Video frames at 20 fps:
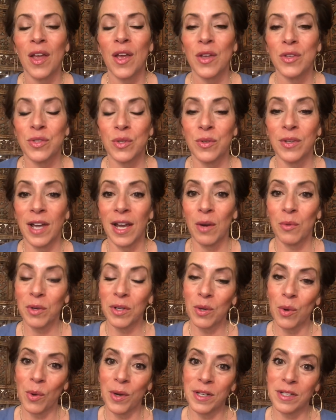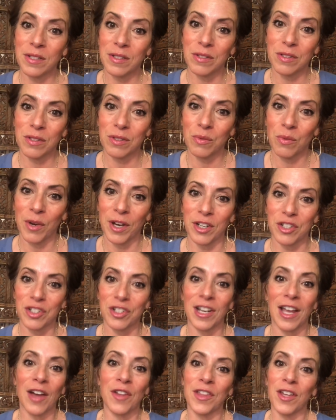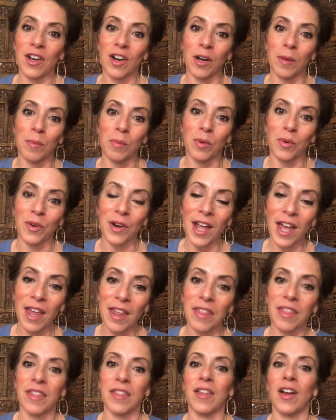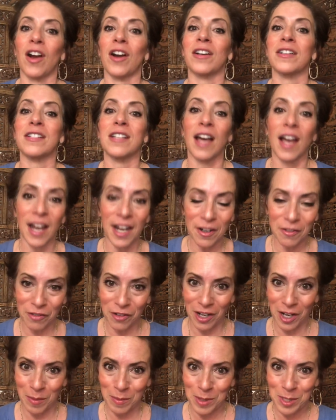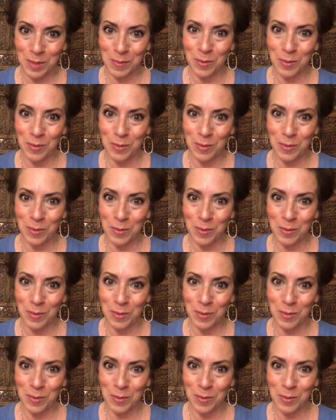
So now we're going to switch. Now that our breath, our diaphragm is